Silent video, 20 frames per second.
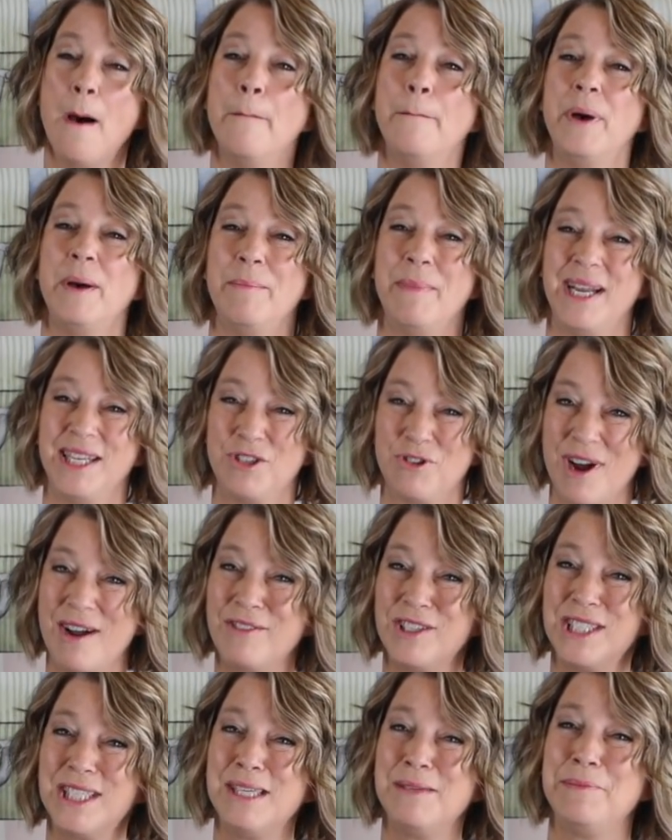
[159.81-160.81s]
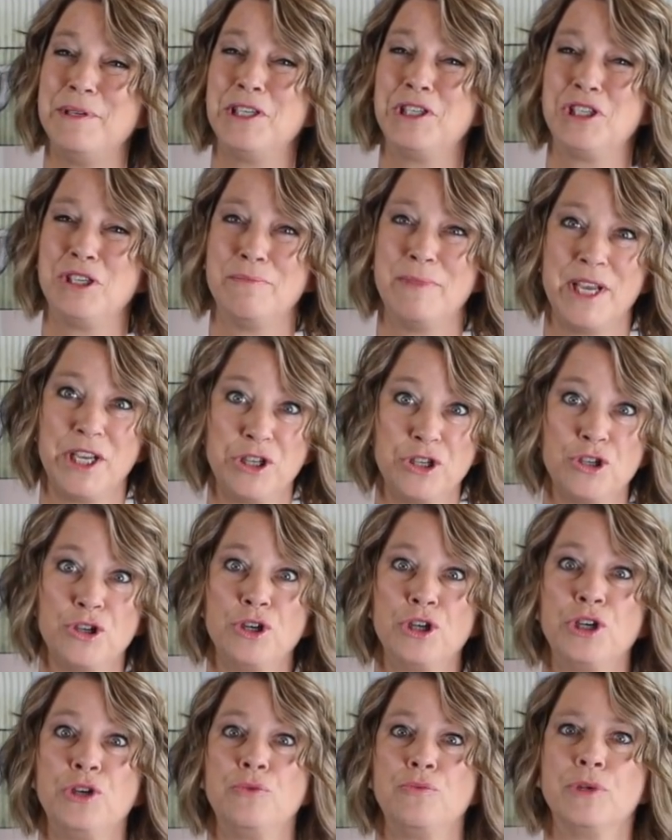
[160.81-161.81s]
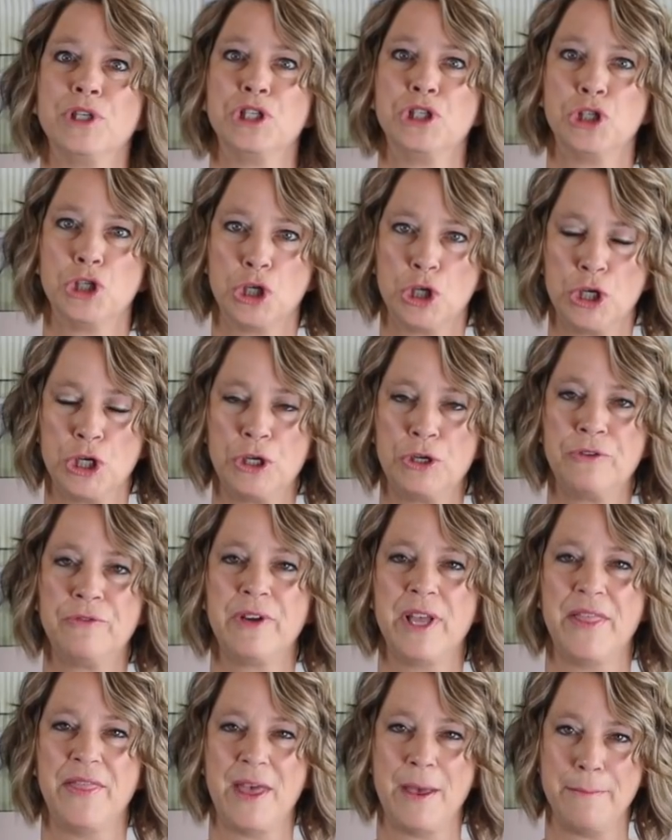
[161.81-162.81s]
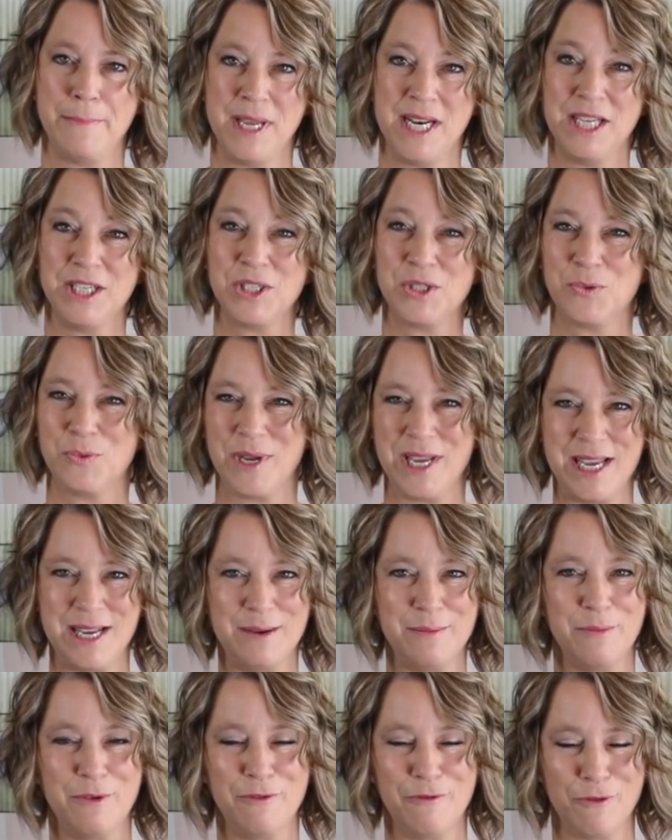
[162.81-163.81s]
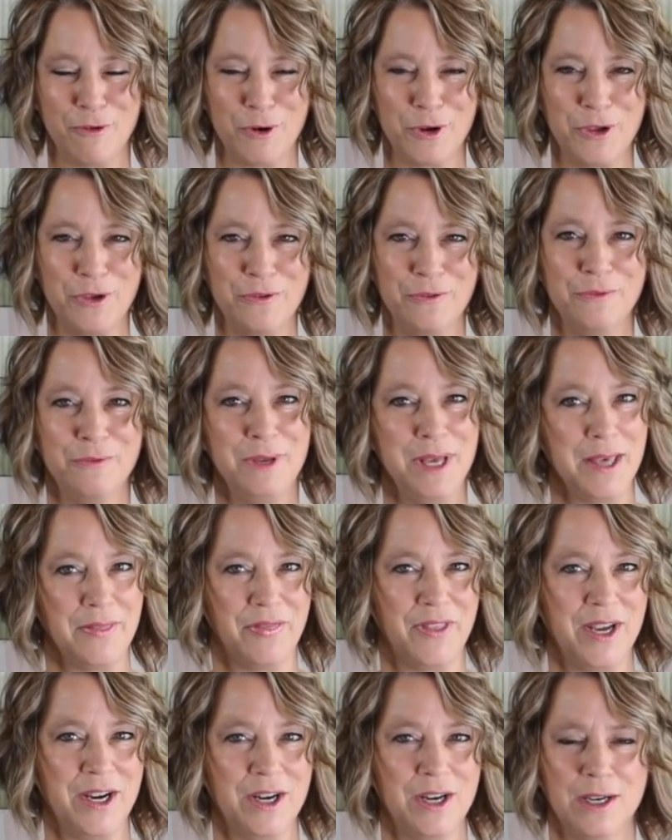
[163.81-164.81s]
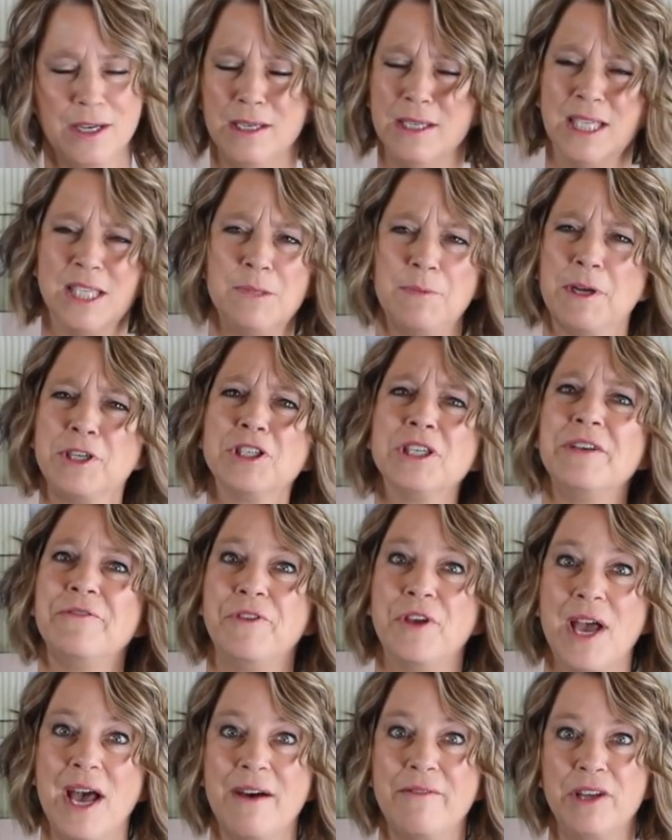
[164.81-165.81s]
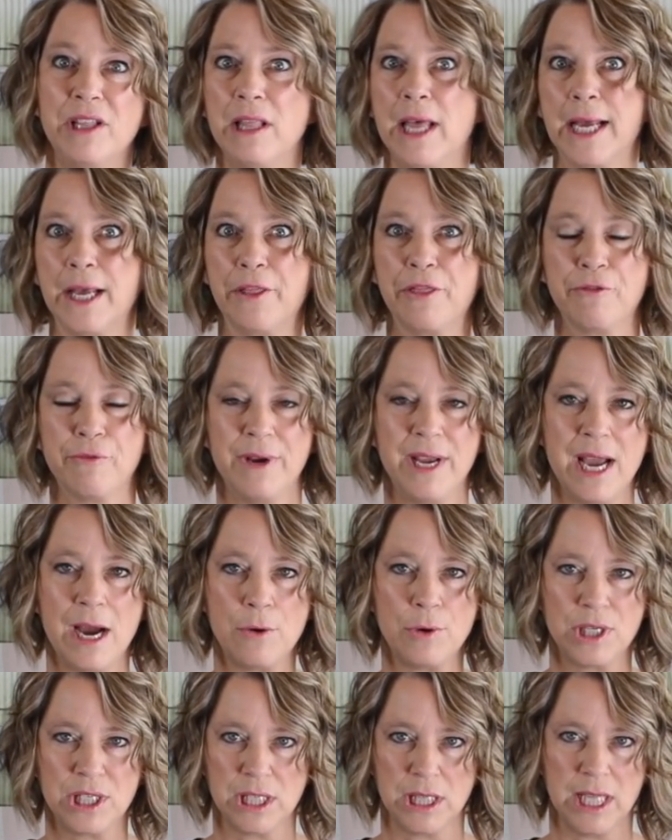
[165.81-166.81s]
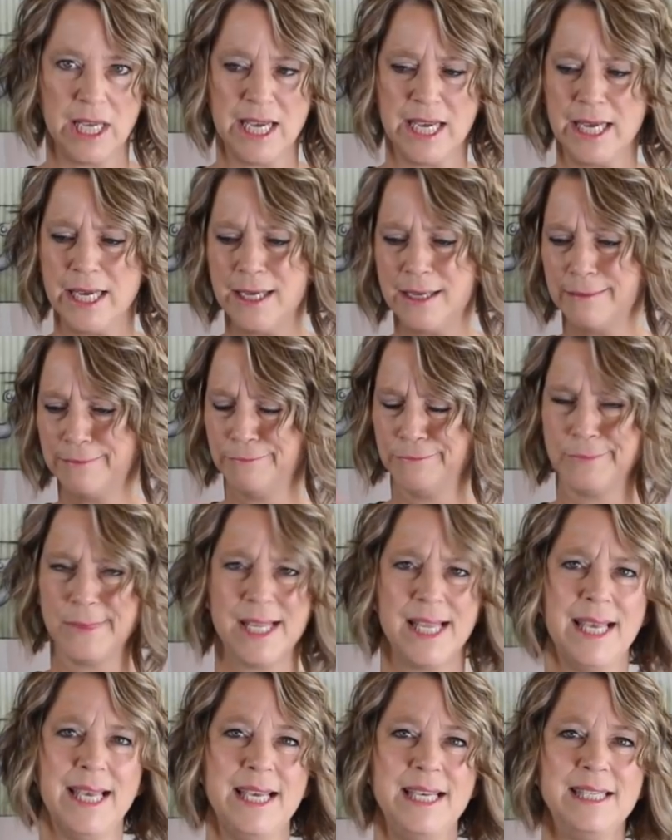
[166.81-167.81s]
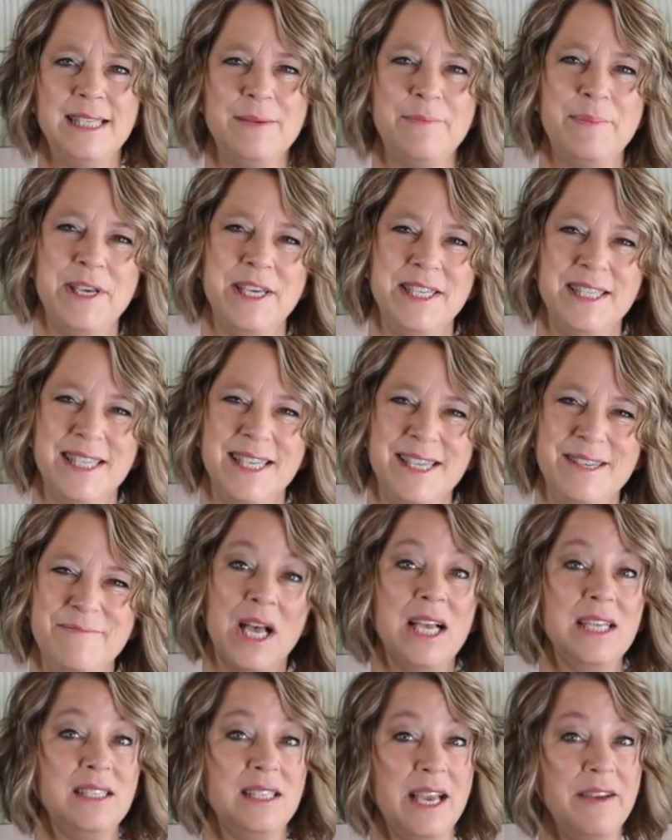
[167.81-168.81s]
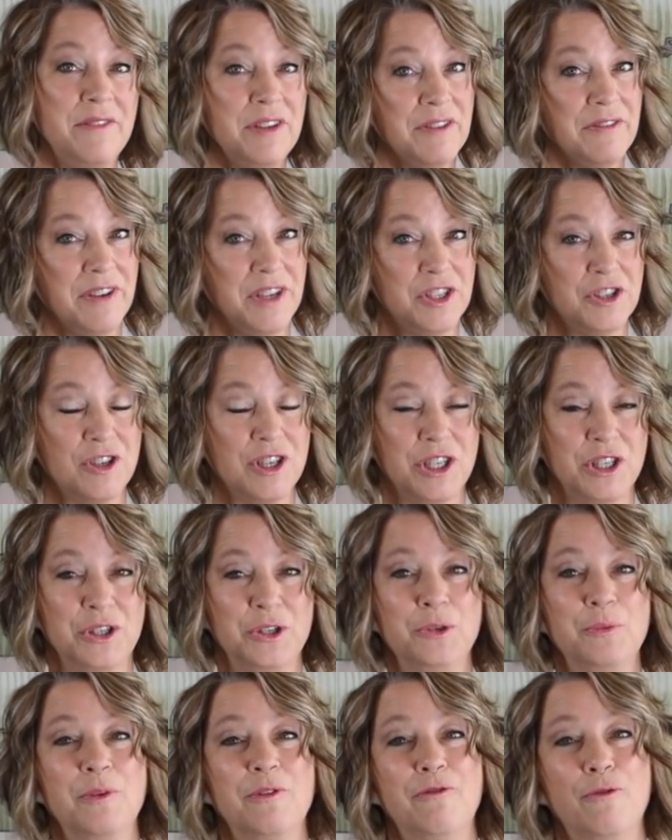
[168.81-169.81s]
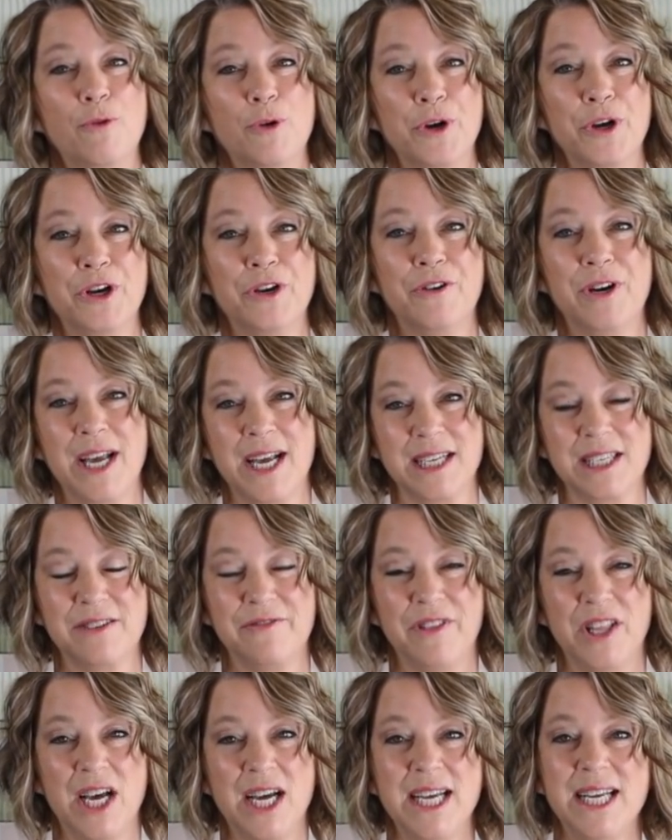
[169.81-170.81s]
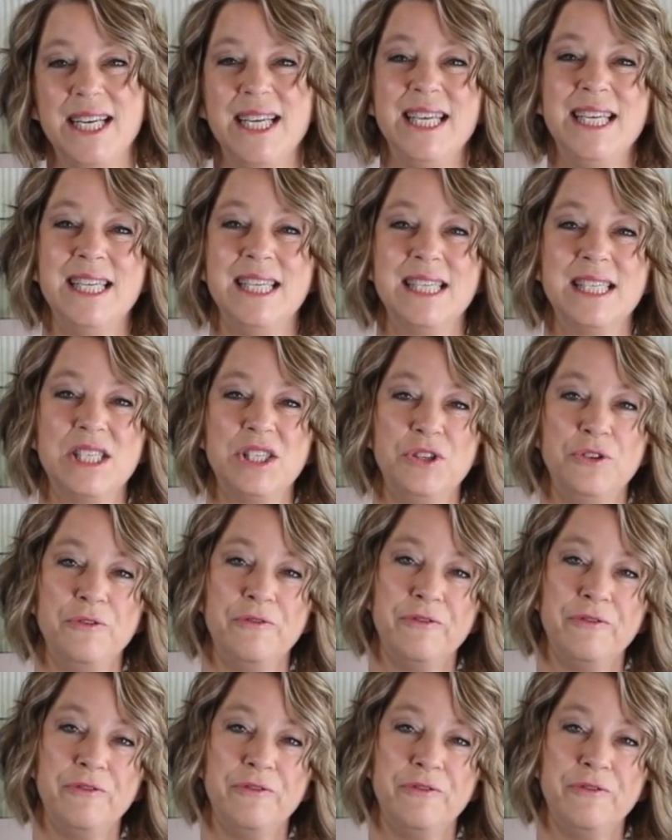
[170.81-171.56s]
But my travel tip is to make sure you reserve that Minute Suite before you get there. Especially if you have a 3-hour delay, easy peasy. A safety feature to do before your next flight is to